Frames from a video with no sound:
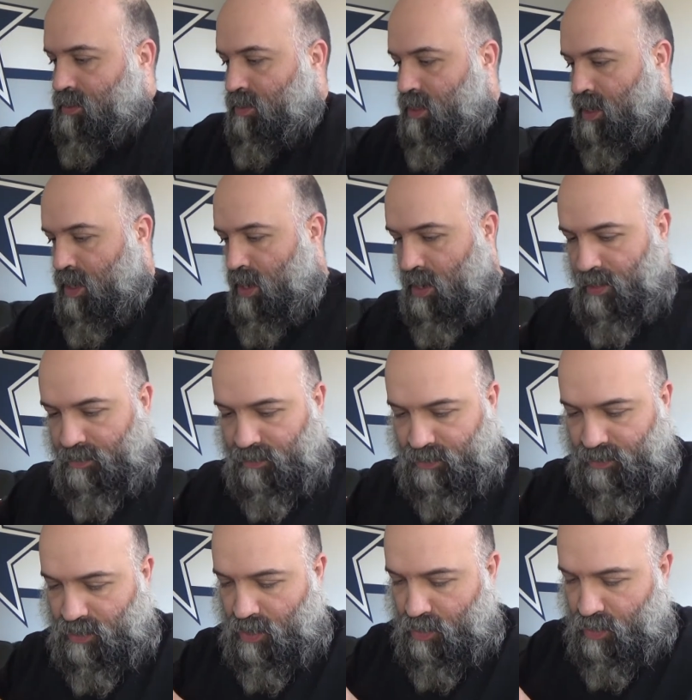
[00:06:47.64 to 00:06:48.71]
All right,
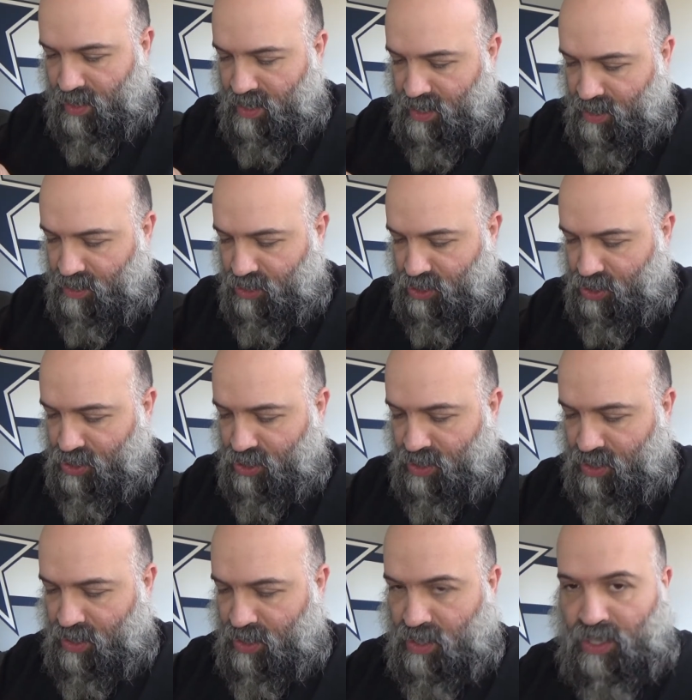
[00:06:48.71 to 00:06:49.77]
so each
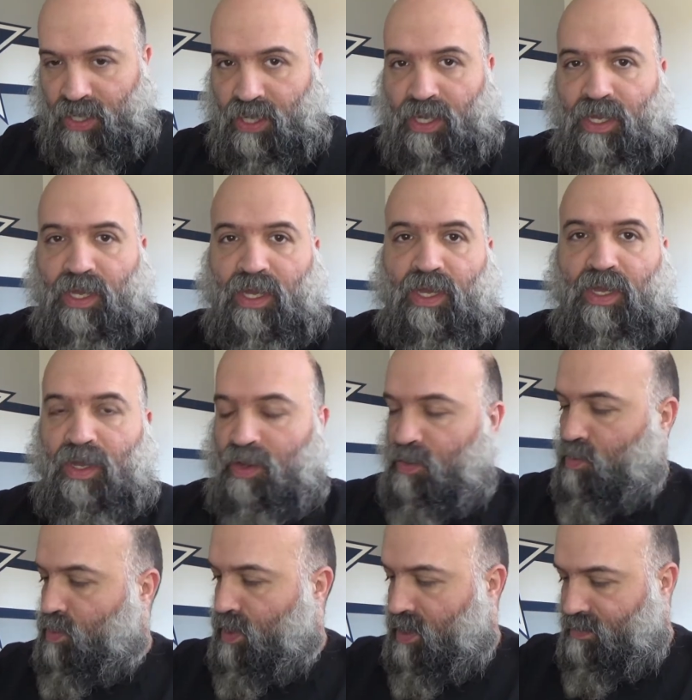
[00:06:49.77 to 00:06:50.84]

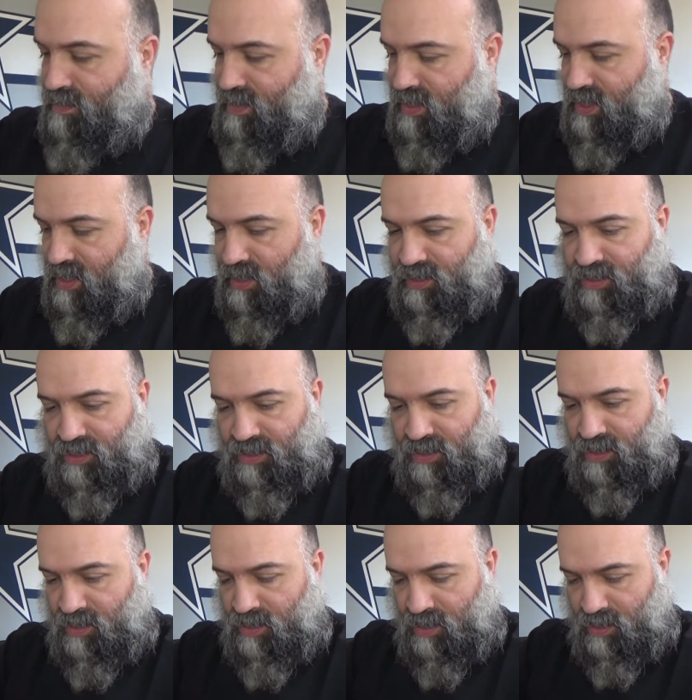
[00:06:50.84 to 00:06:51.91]
one of these
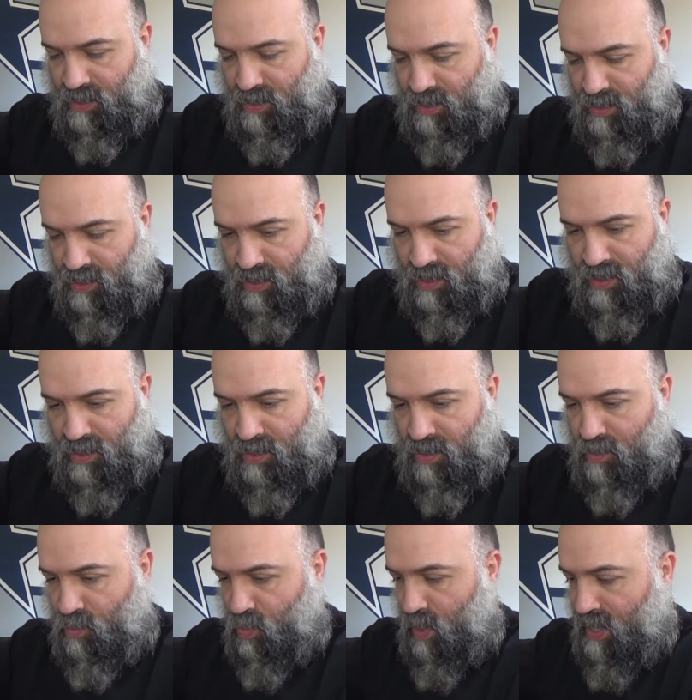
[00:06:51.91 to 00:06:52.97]

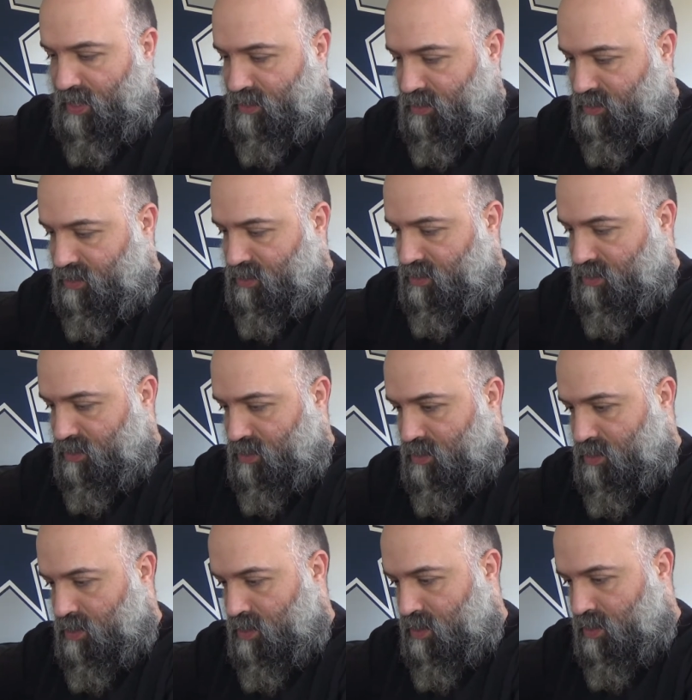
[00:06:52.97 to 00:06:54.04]
weights,
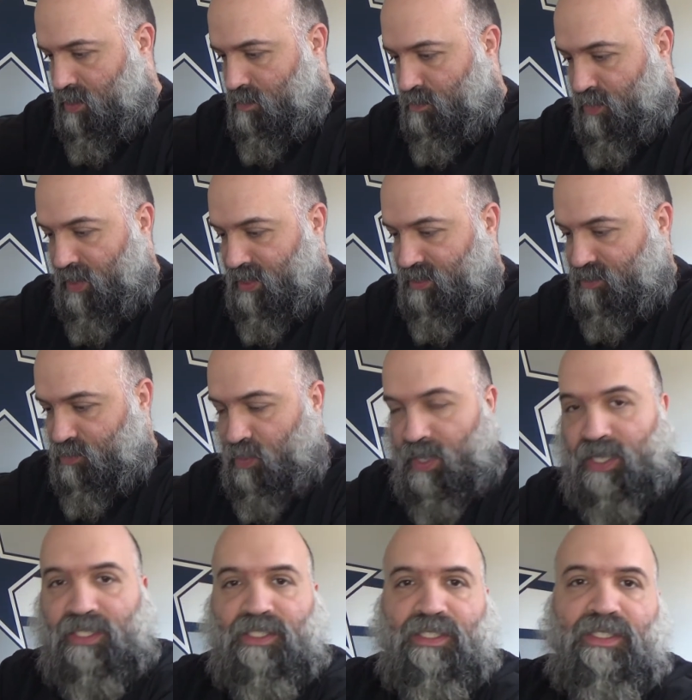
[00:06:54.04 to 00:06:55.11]
brass
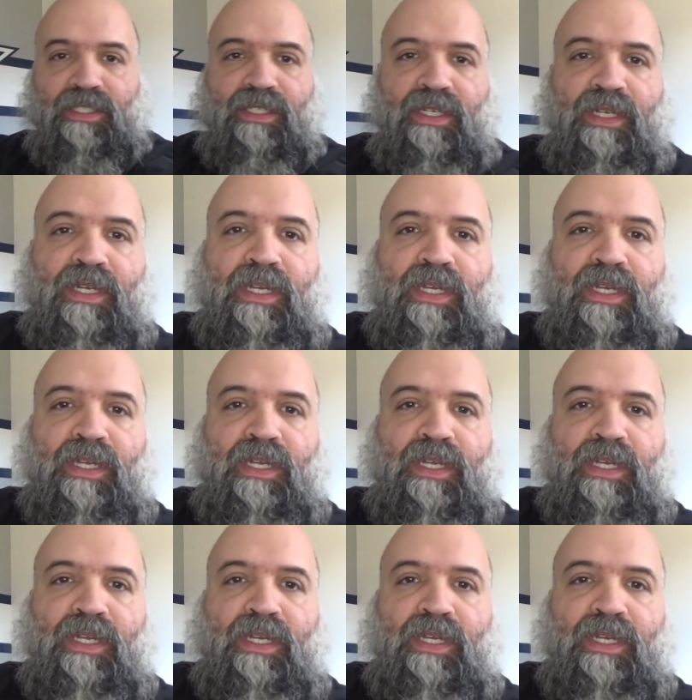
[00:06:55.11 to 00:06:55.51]
weights,